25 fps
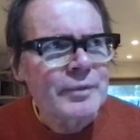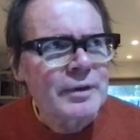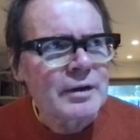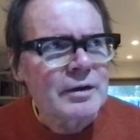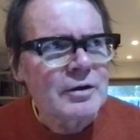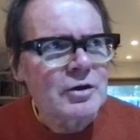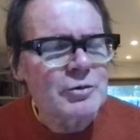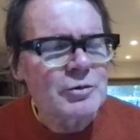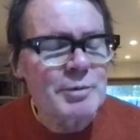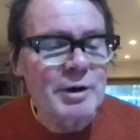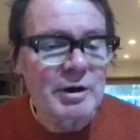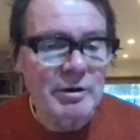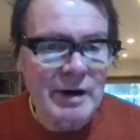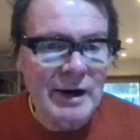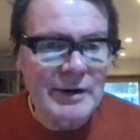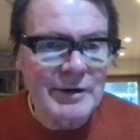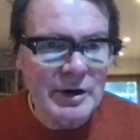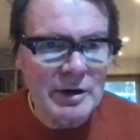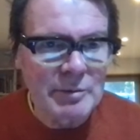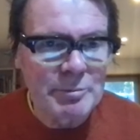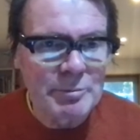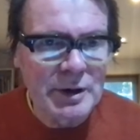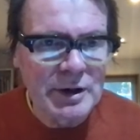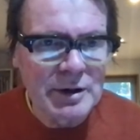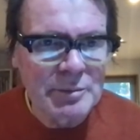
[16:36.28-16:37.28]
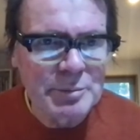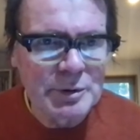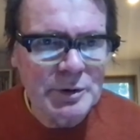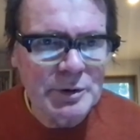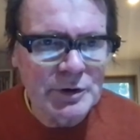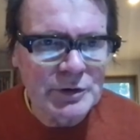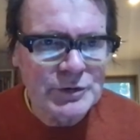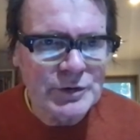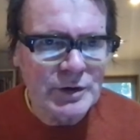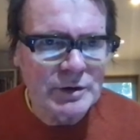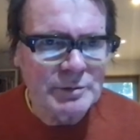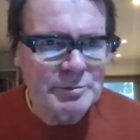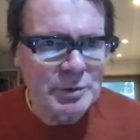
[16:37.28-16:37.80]
because my granddad had been a
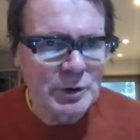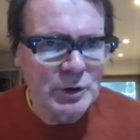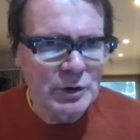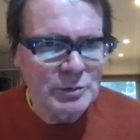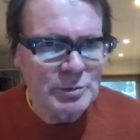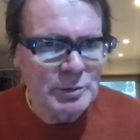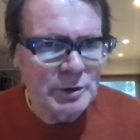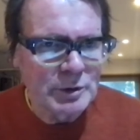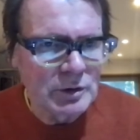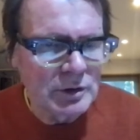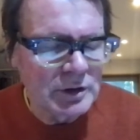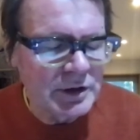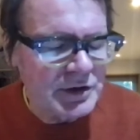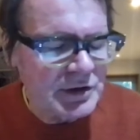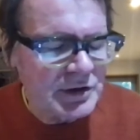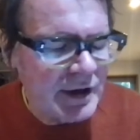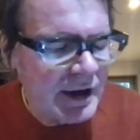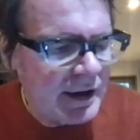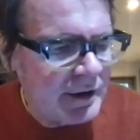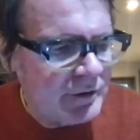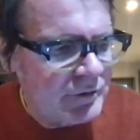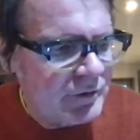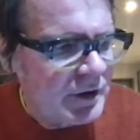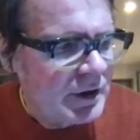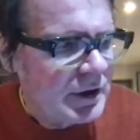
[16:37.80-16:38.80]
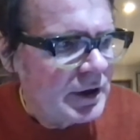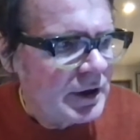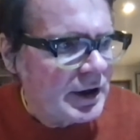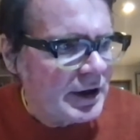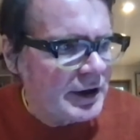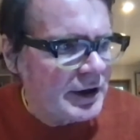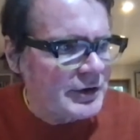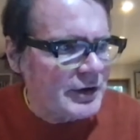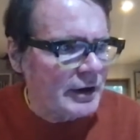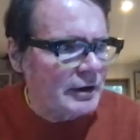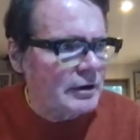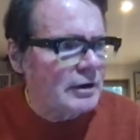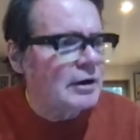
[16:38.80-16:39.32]
postman all his life. He
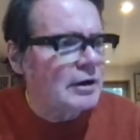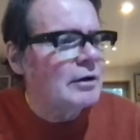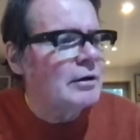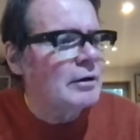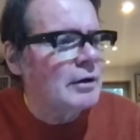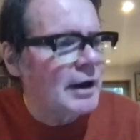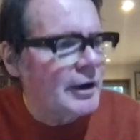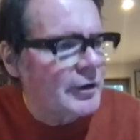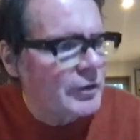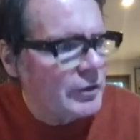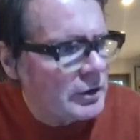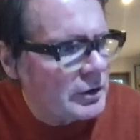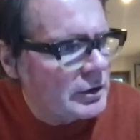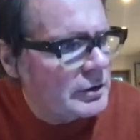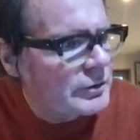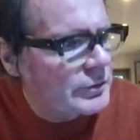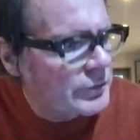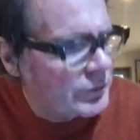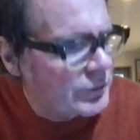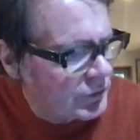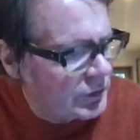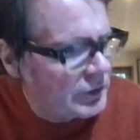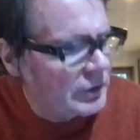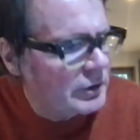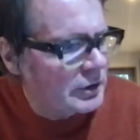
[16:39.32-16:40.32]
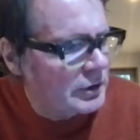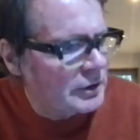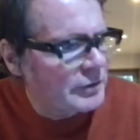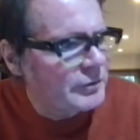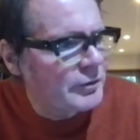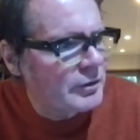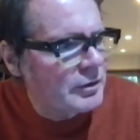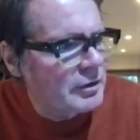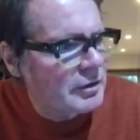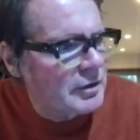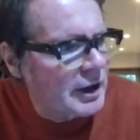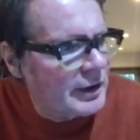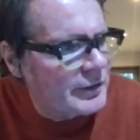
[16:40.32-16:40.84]
said, "Oh, you know, I know your
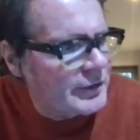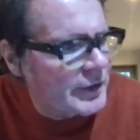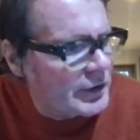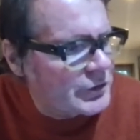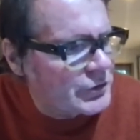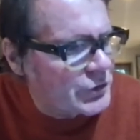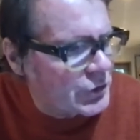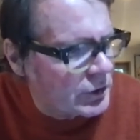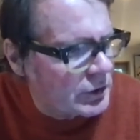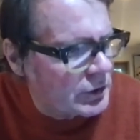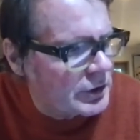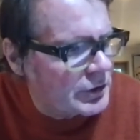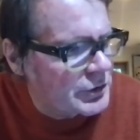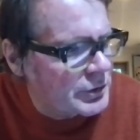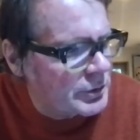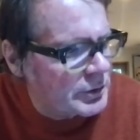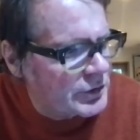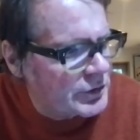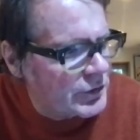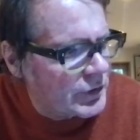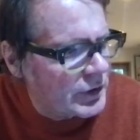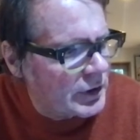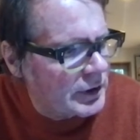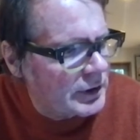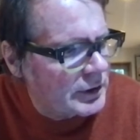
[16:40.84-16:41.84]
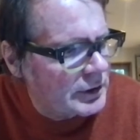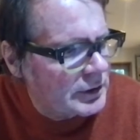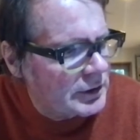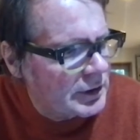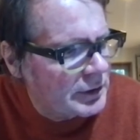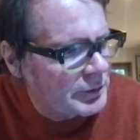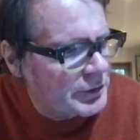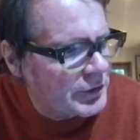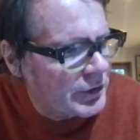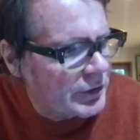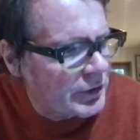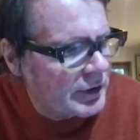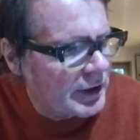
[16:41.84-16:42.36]
granddad George was a
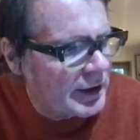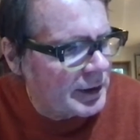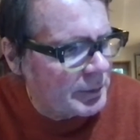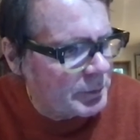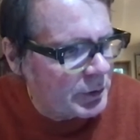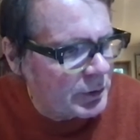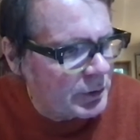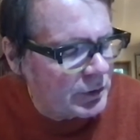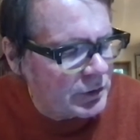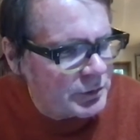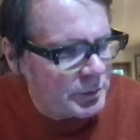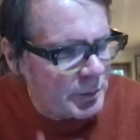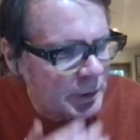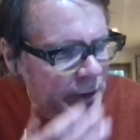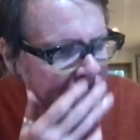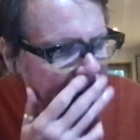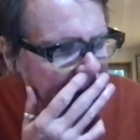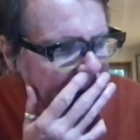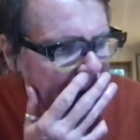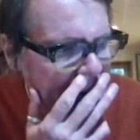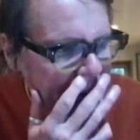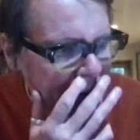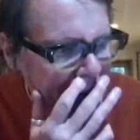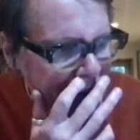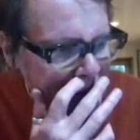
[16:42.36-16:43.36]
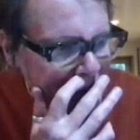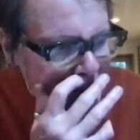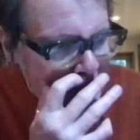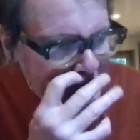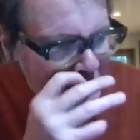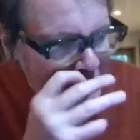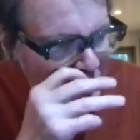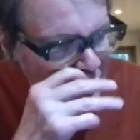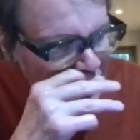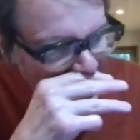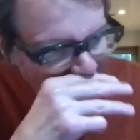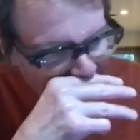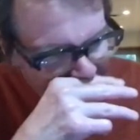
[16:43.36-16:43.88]
great postman, and
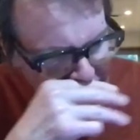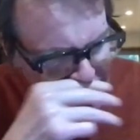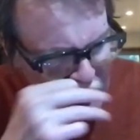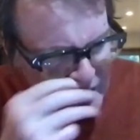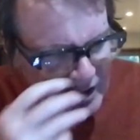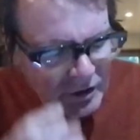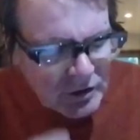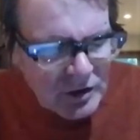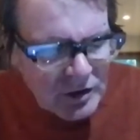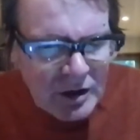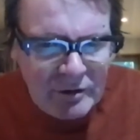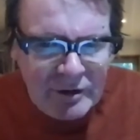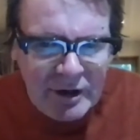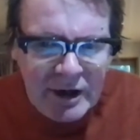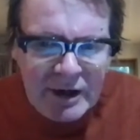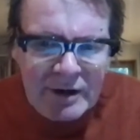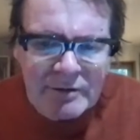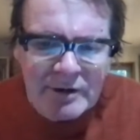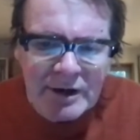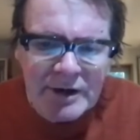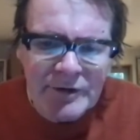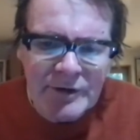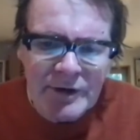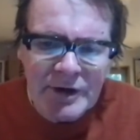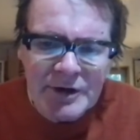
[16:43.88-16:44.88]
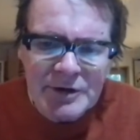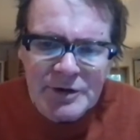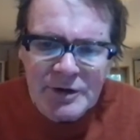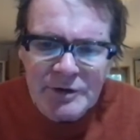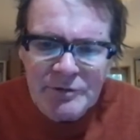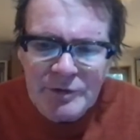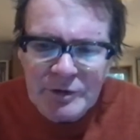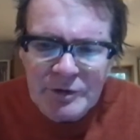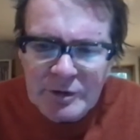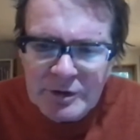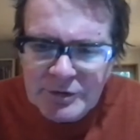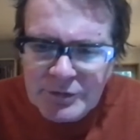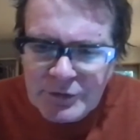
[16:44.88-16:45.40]
you know, there's a real career in this if
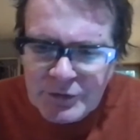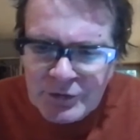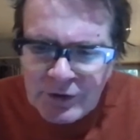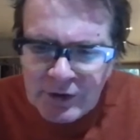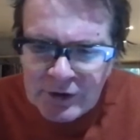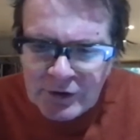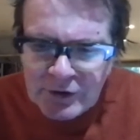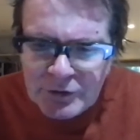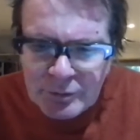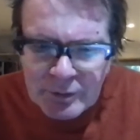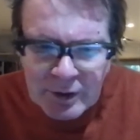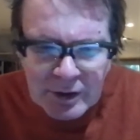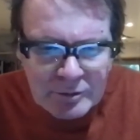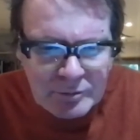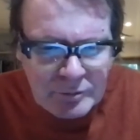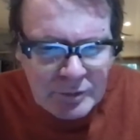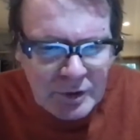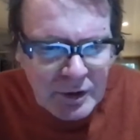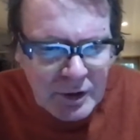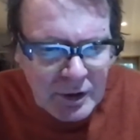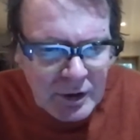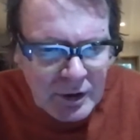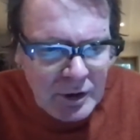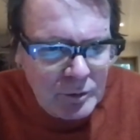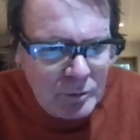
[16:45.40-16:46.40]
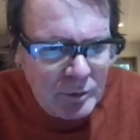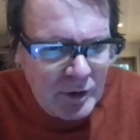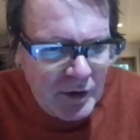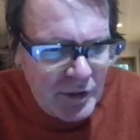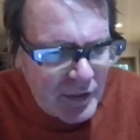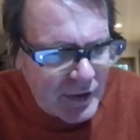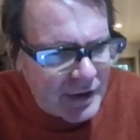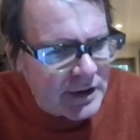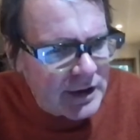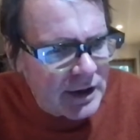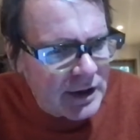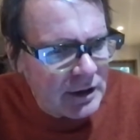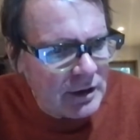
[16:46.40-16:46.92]
you stick to it. And we're
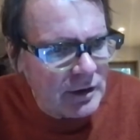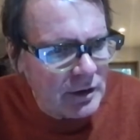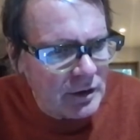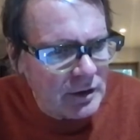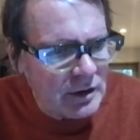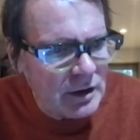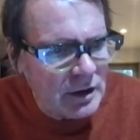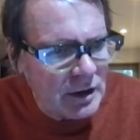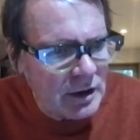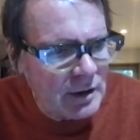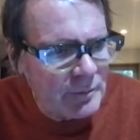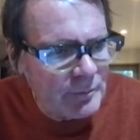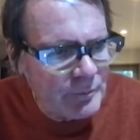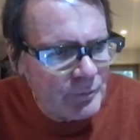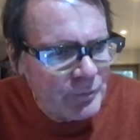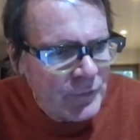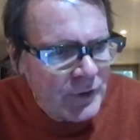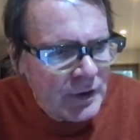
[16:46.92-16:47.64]
thinking that